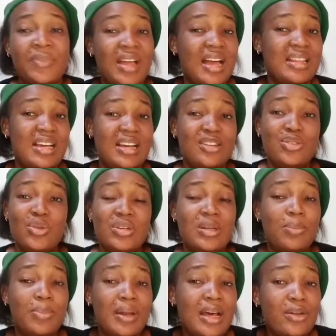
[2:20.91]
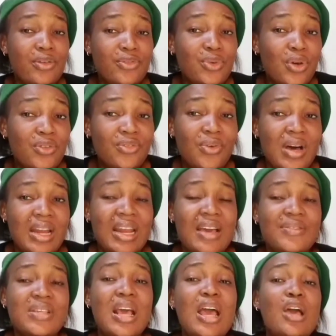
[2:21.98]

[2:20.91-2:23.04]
and that is not the plan of God for our lives.